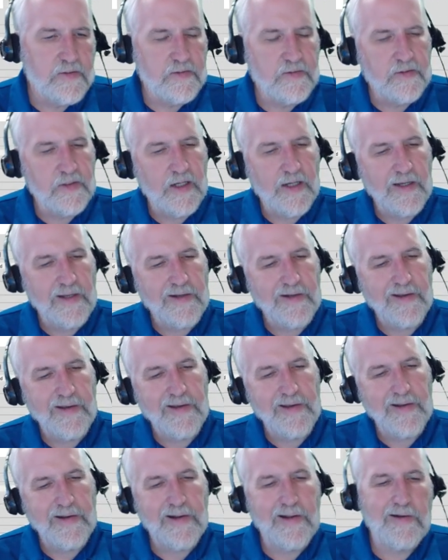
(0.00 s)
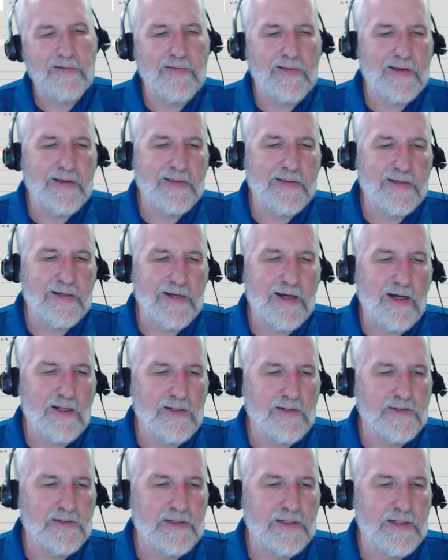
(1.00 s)
Okay, and I don't like the
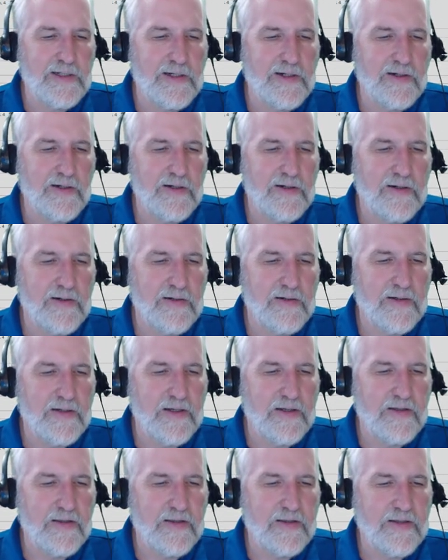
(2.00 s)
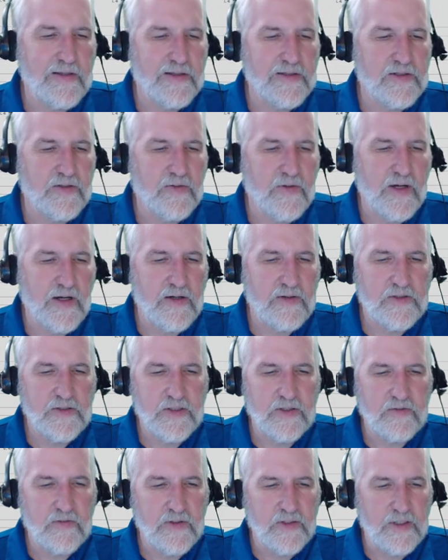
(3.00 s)
colors here. Anything that's ground
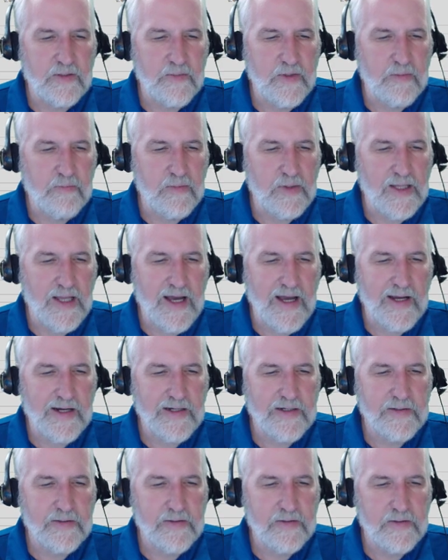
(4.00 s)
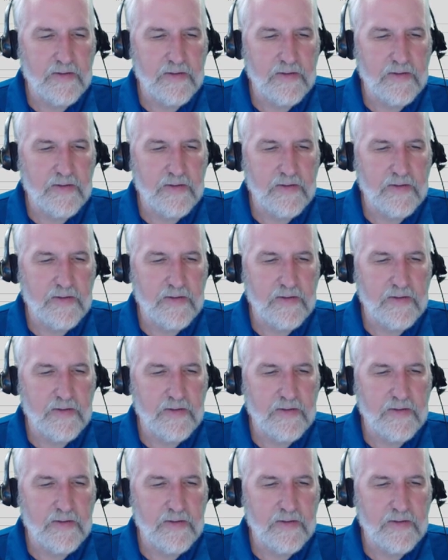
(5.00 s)
should really be black.